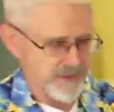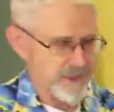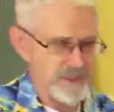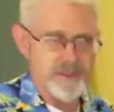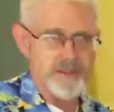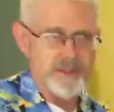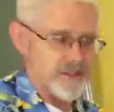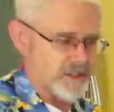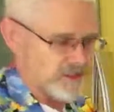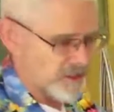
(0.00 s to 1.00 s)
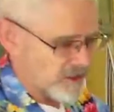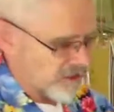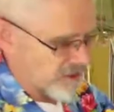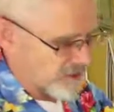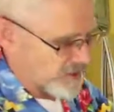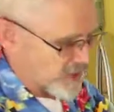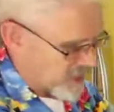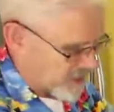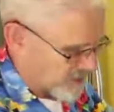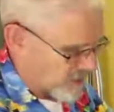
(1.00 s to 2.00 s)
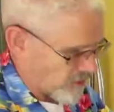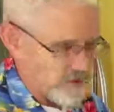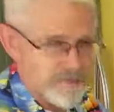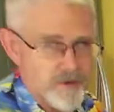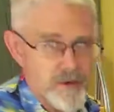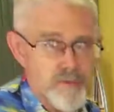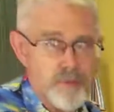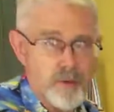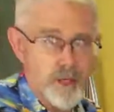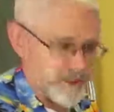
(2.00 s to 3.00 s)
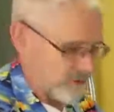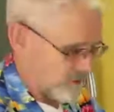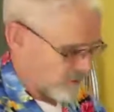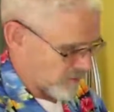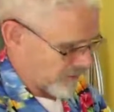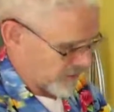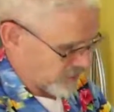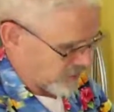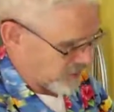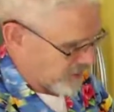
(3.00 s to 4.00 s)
and that is that the interior is all very bright orange.